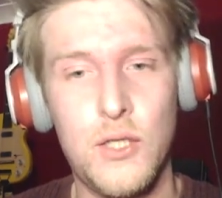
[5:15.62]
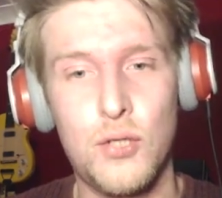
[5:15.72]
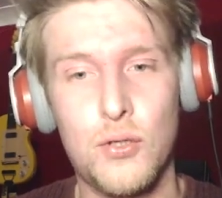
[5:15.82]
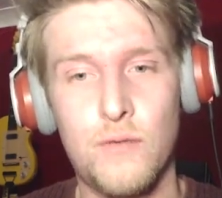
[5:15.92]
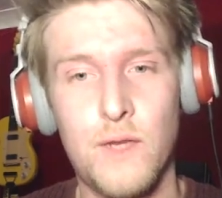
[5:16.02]

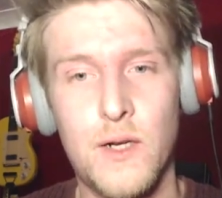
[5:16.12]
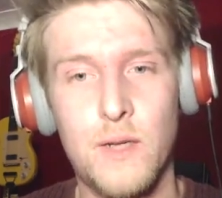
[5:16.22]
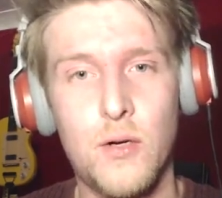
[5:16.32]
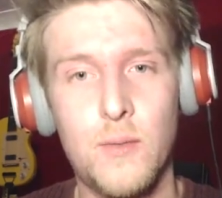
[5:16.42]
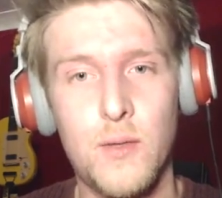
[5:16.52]
He's just some
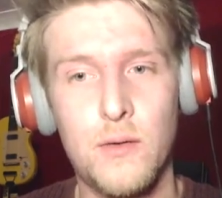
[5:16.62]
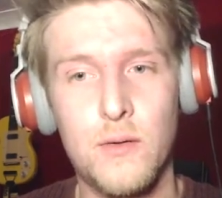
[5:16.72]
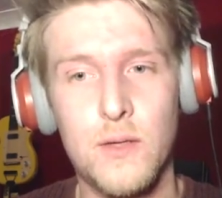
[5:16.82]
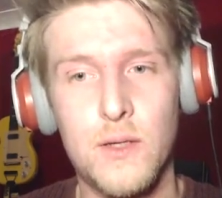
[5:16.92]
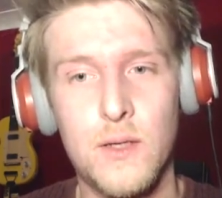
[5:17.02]
random guy by
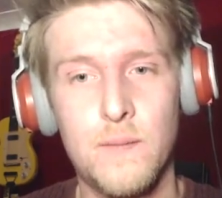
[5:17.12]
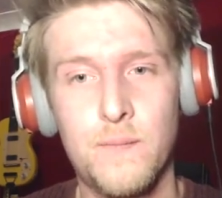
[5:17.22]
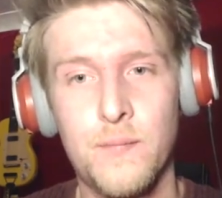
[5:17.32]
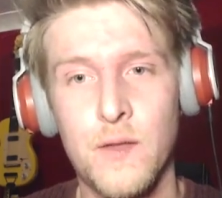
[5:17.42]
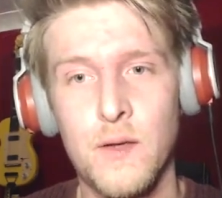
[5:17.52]
the looks of things.
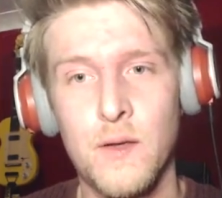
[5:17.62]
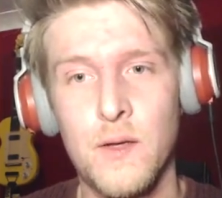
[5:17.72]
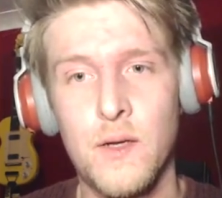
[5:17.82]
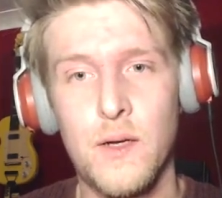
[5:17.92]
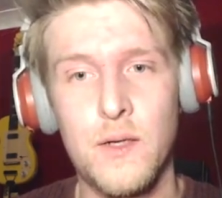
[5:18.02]

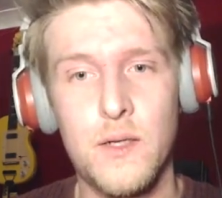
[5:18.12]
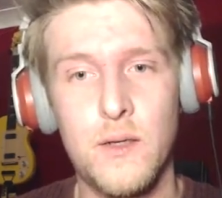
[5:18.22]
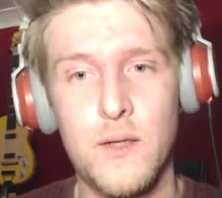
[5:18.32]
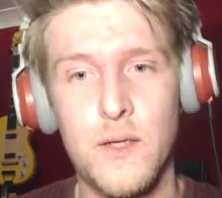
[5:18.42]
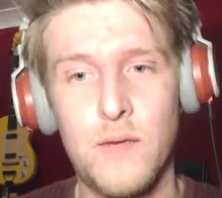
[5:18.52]
I
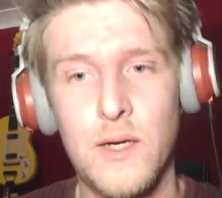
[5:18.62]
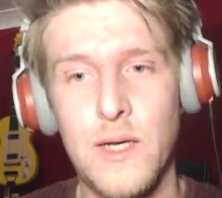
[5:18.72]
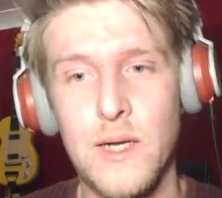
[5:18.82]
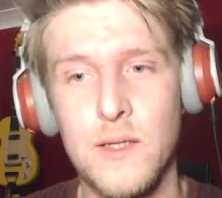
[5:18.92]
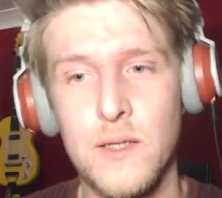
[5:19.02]
don't think he
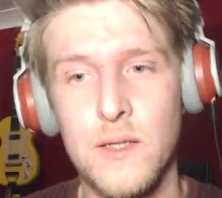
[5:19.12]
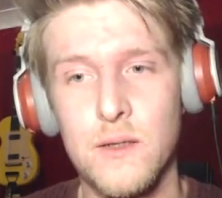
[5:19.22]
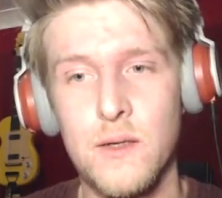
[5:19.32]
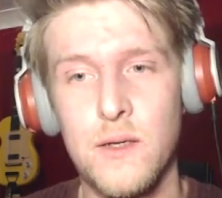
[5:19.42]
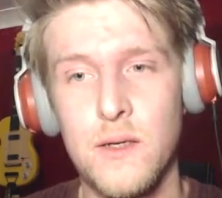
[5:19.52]
really
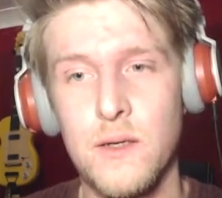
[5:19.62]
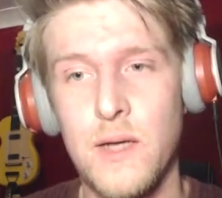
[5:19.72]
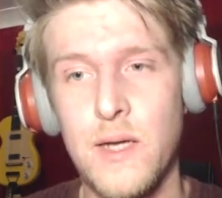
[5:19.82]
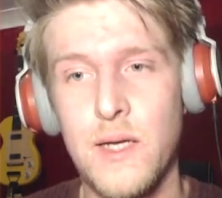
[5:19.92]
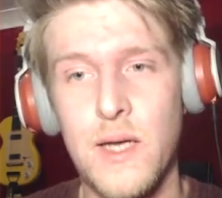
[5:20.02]
has
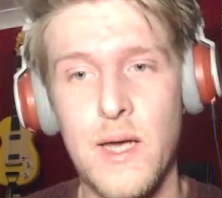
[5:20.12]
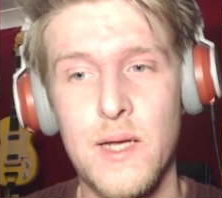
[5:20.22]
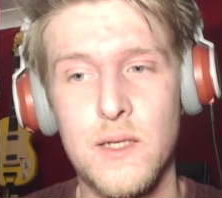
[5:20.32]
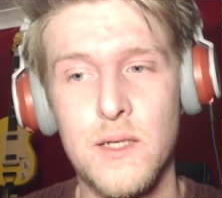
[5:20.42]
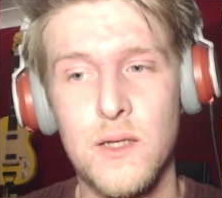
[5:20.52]
any
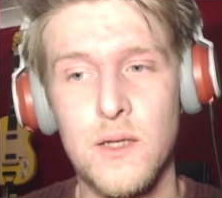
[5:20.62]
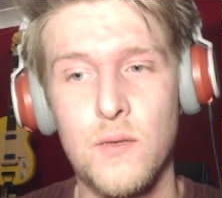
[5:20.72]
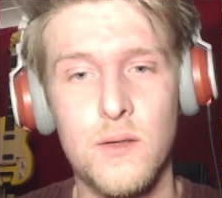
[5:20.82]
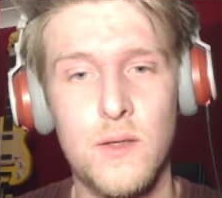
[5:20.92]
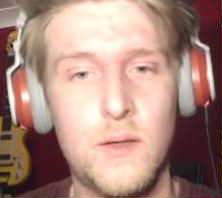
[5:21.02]
cares in the
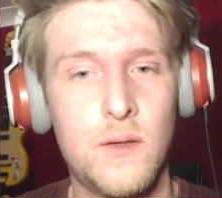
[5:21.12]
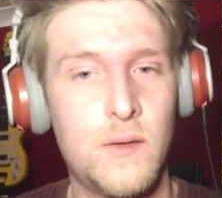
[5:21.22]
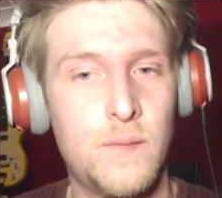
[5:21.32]
world.